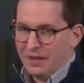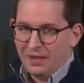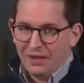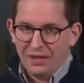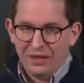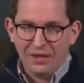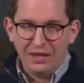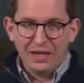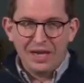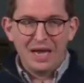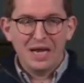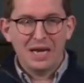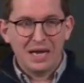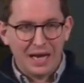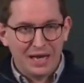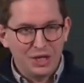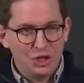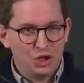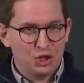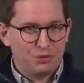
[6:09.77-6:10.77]
In
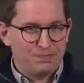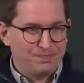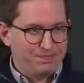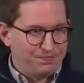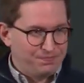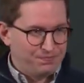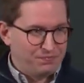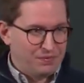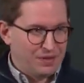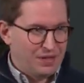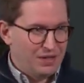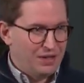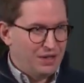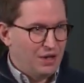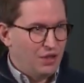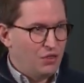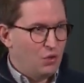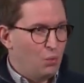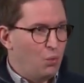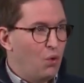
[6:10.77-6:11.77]
English,
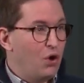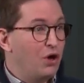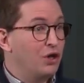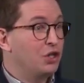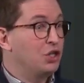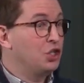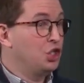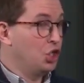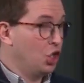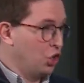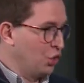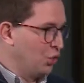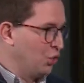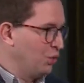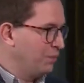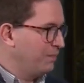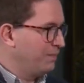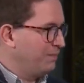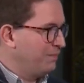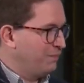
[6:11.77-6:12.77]
the word
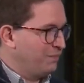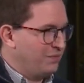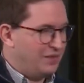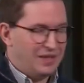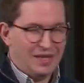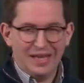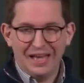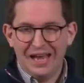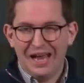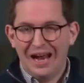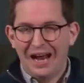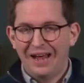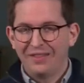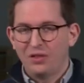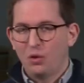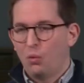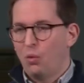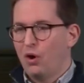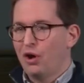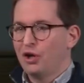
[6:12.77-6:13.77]
you
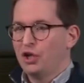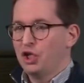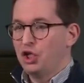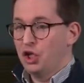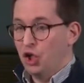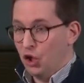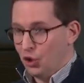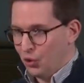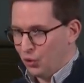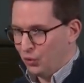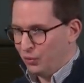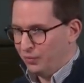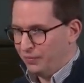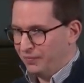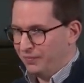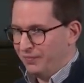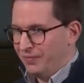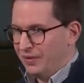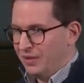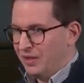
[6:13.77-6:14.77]
and the word you
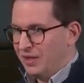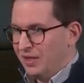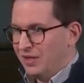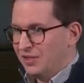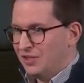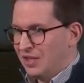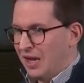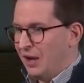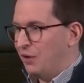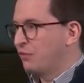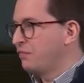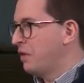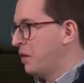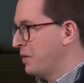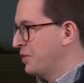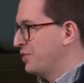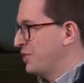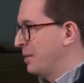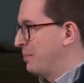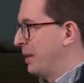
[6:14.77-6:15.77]
sound
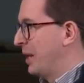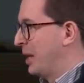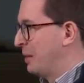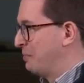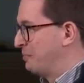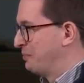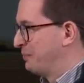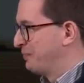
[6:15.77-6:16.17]
very similar.